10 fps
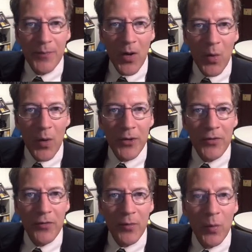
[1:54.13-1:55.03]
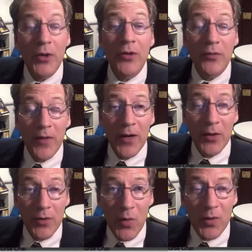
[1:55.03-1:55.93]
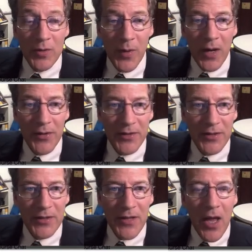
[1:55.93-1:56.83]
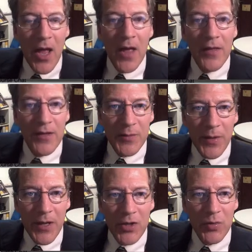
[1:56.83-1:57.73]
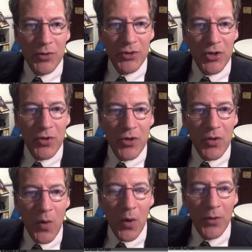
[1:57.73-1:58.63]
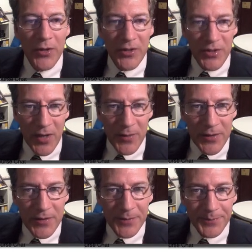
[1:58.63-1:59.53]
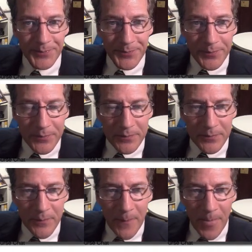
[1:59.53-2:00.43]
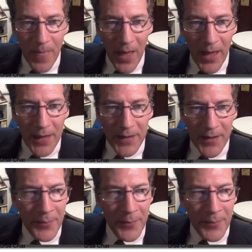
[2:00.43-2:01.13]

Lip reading: will you find all the course policies. This page will show you all the assignments. And